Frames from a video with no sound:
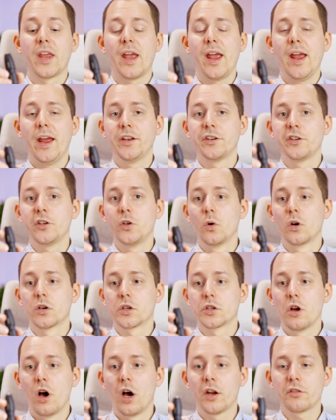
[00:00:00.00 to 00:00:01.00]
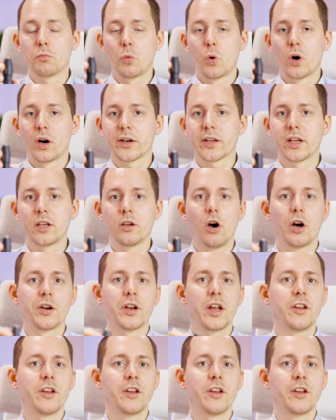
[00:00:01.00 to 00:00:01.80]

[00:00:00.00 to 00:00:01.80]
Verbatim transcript: and you are not working on